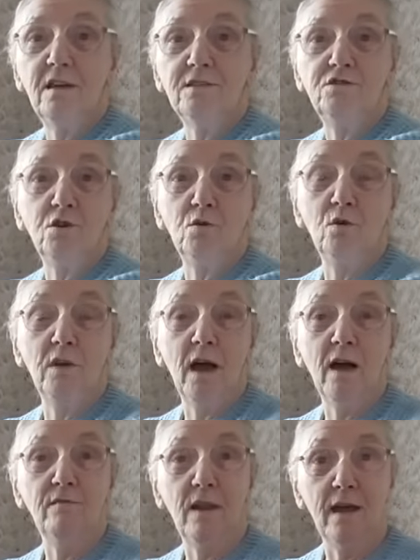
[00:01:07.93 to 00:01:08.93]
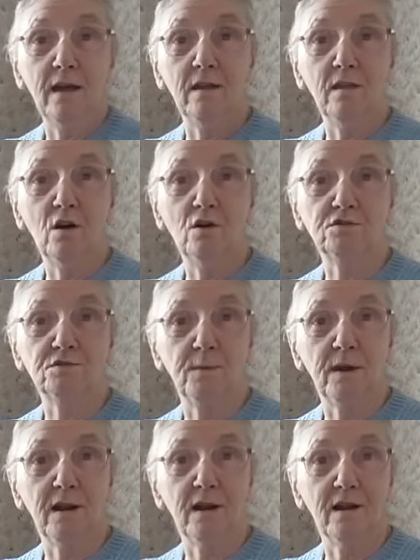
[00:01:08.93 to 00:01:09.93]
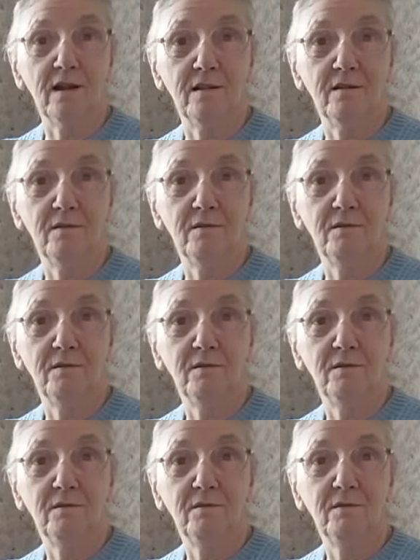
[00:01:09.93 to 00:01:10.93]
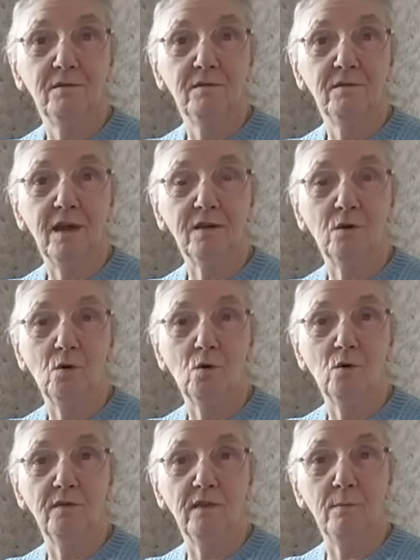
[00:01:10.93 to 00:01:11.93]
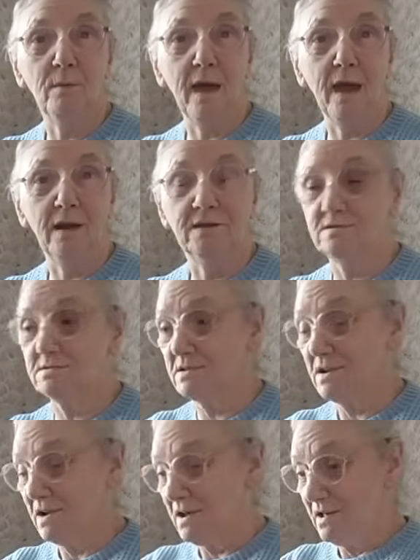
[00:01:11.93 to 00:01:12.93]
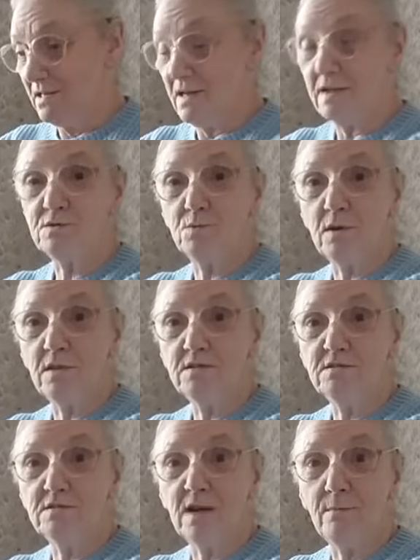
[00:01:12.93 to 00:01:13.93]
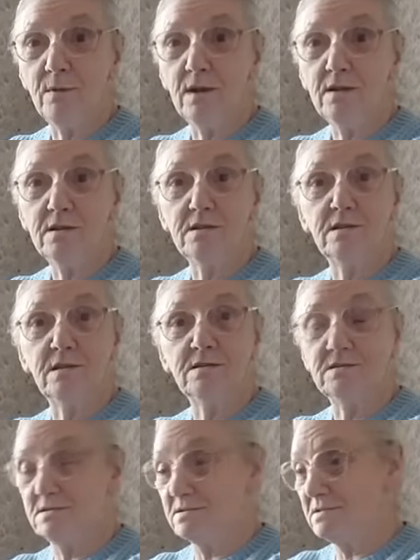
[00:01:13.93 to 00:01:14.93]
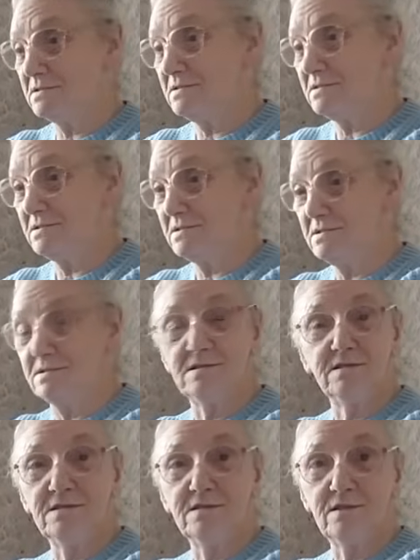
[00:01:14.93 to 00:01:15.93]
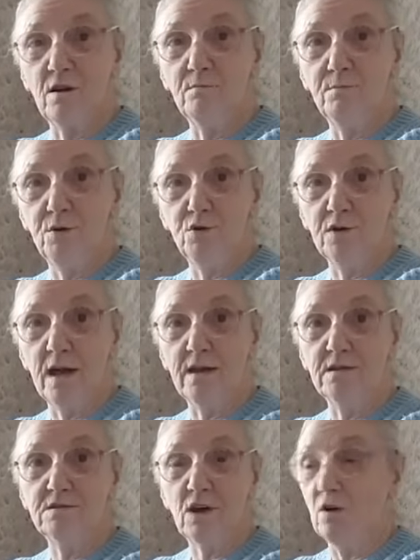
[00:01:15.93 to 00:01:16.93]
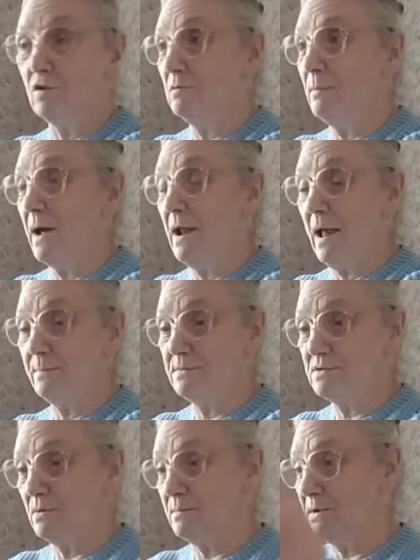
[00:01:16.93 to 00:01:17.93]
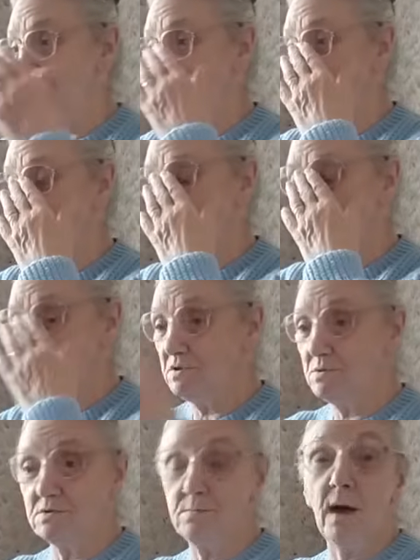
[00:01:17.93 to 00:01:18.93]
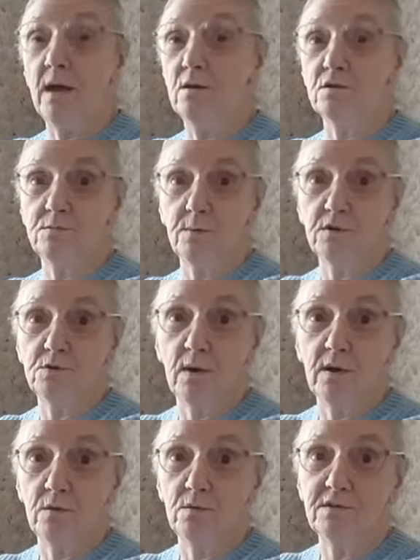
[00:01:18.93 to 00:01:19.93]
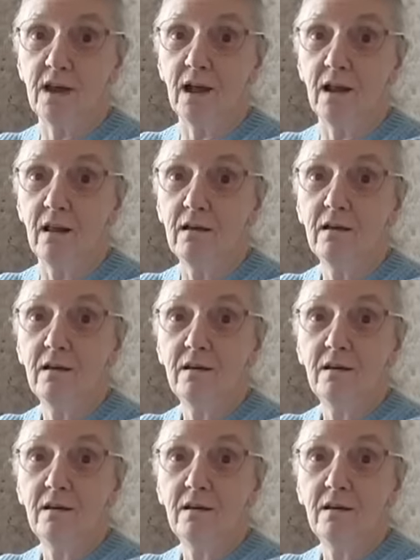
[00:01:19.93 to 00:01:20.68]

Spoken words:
that you have like in the hospital that go over the beds. That's what this tablet, this computer is on, my laptop is on. This was my husband's when he was ill,